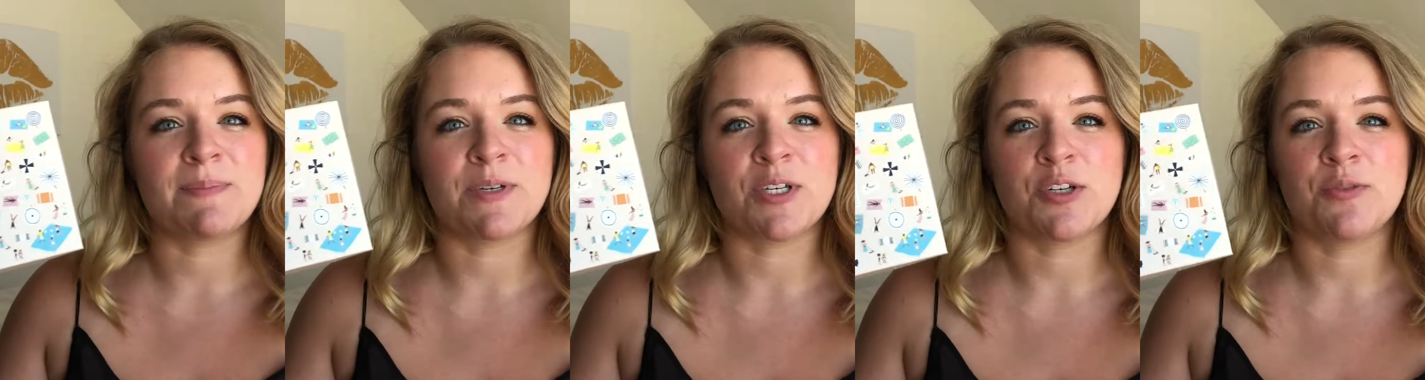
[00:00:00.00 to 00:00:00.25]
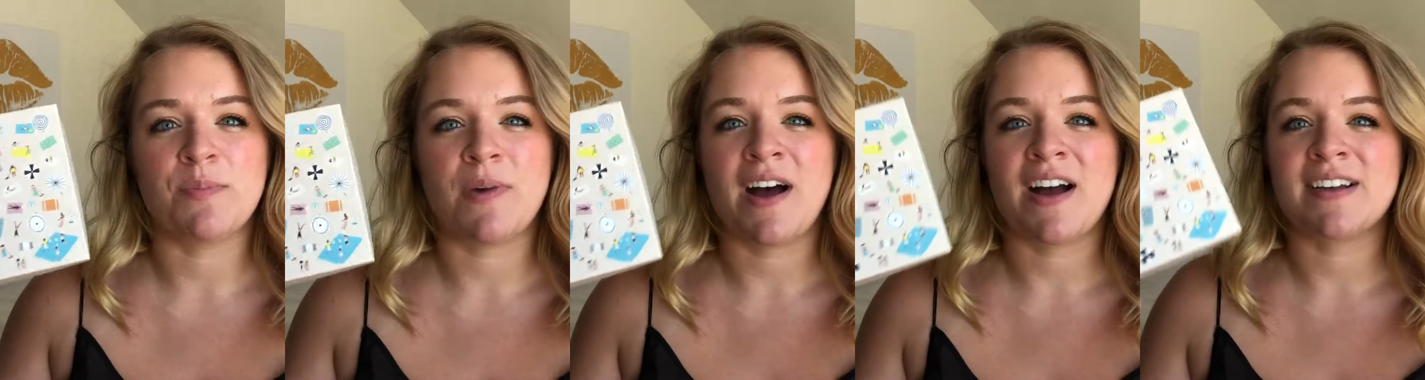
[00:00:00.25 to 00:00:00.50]

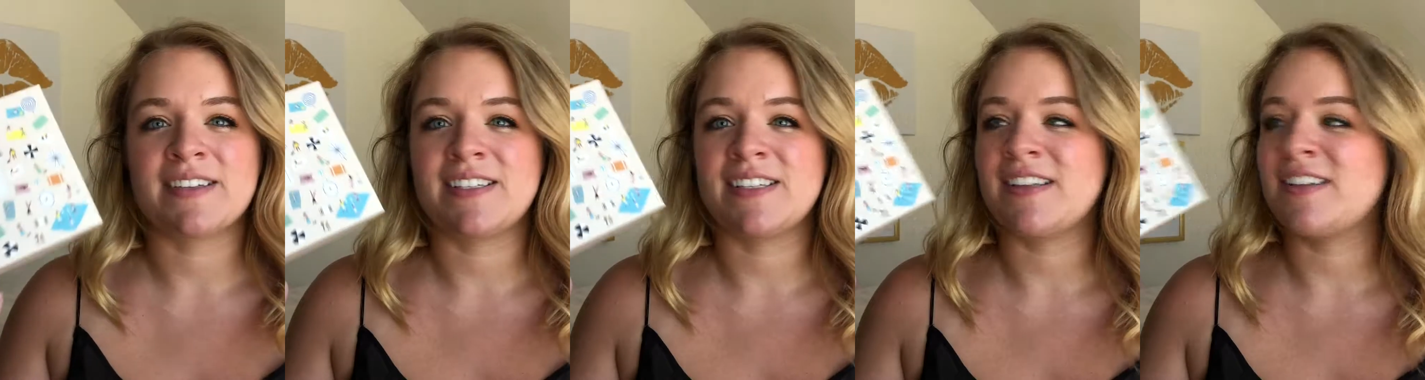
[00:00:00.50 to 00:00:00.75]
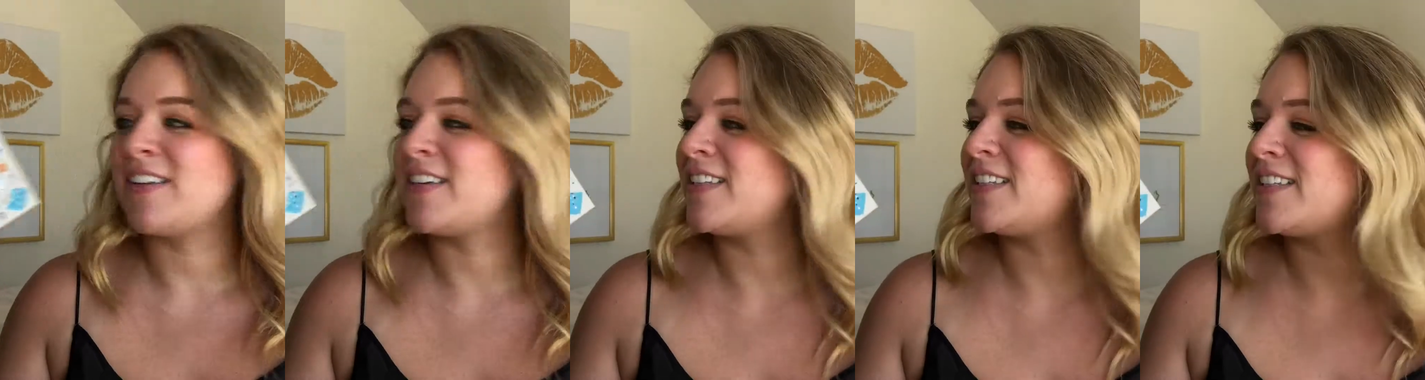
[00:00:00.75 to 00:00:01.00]
Birchbox.
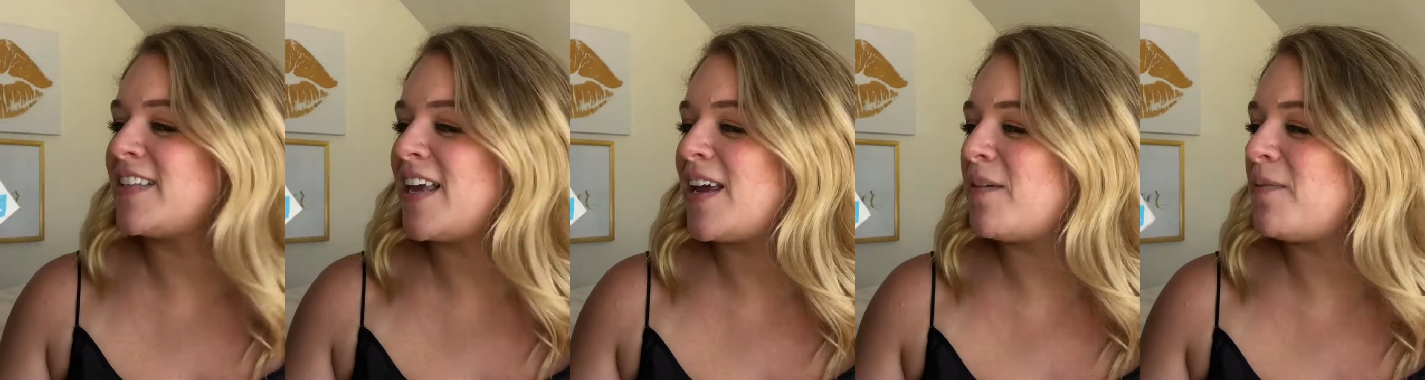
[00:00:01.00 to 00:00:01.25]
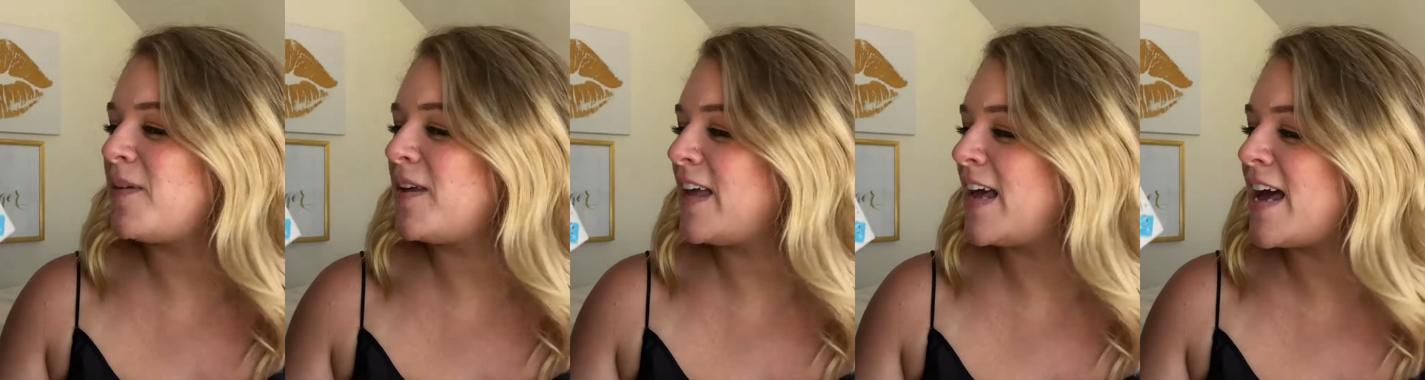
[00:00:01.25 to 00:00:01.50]
It looks
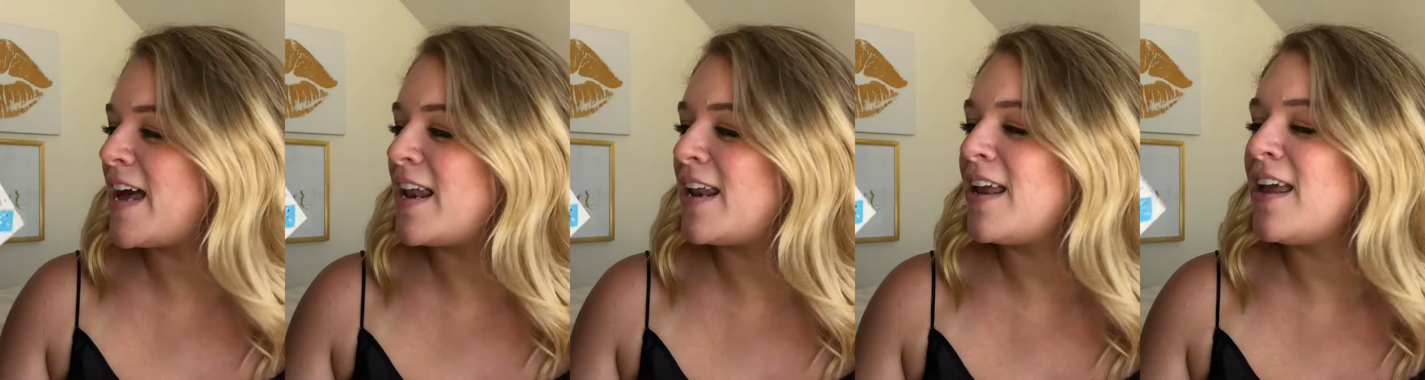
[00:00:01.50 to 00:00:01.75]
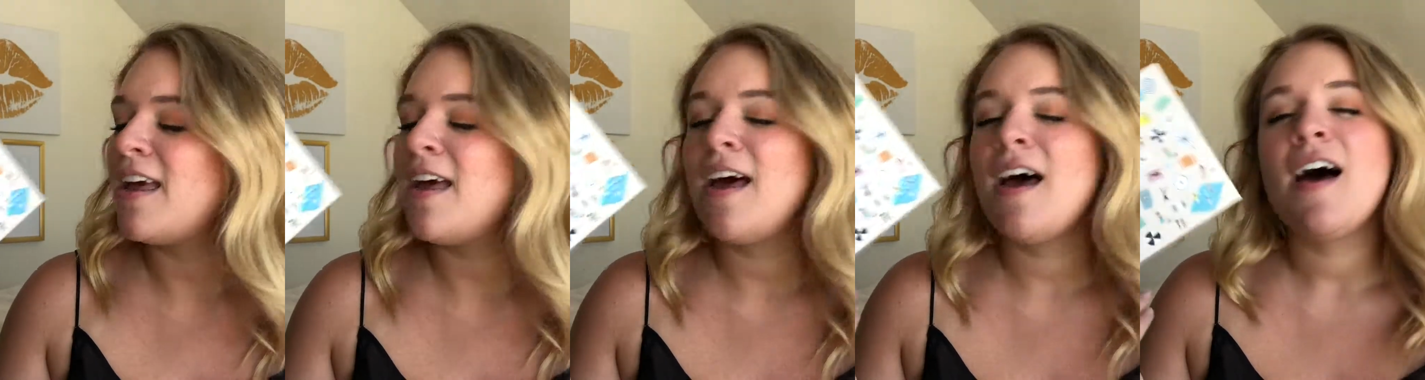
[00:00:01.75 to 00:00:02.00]
like we got